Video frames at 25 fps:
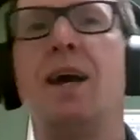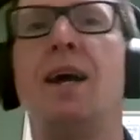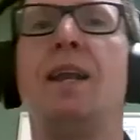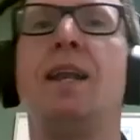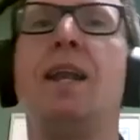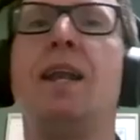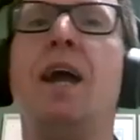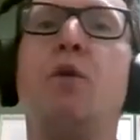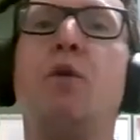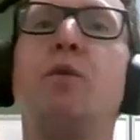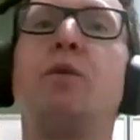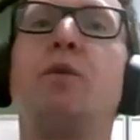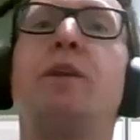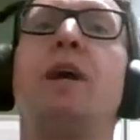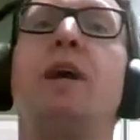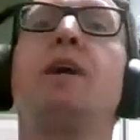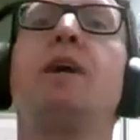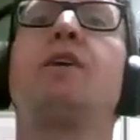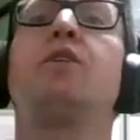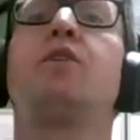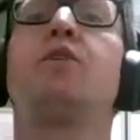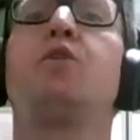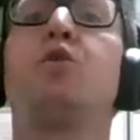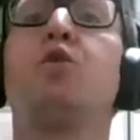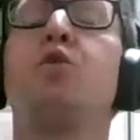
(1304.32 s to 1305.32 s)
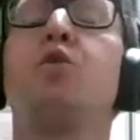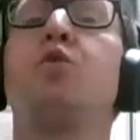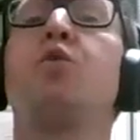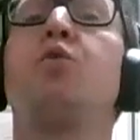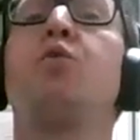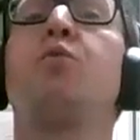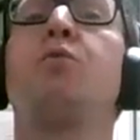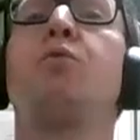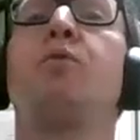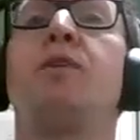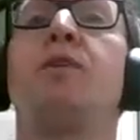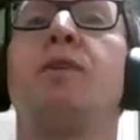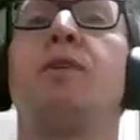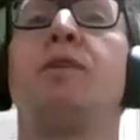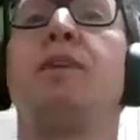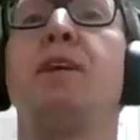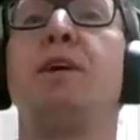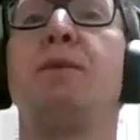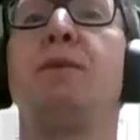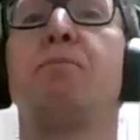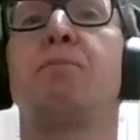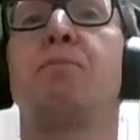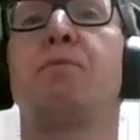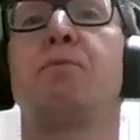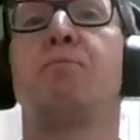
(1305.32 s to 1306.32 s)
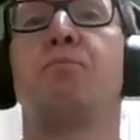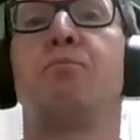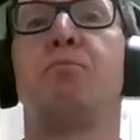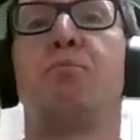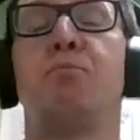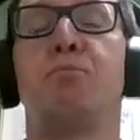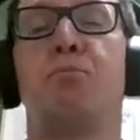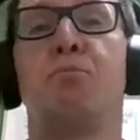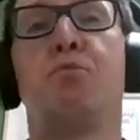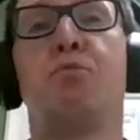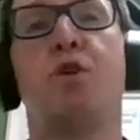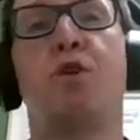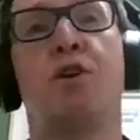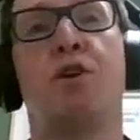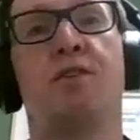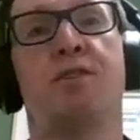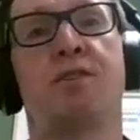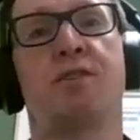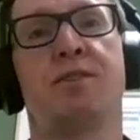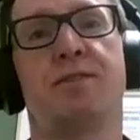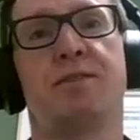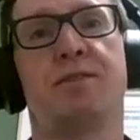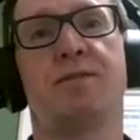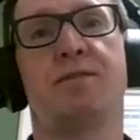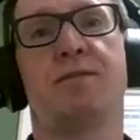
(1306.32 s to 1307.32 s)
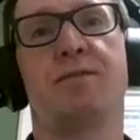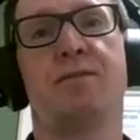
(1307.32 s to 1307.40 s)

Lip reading: And now take 2 deep breaths.